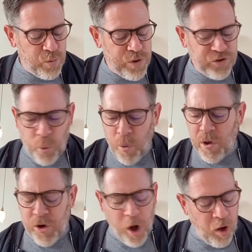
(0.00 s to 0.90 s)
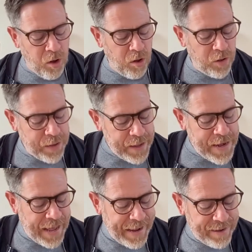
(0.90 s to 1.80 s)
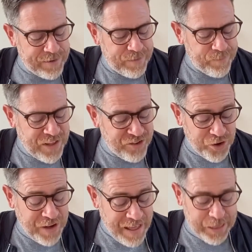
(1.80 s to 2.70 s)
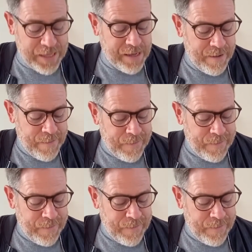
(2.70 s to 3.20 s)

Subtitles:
we toiled all night and took nothing.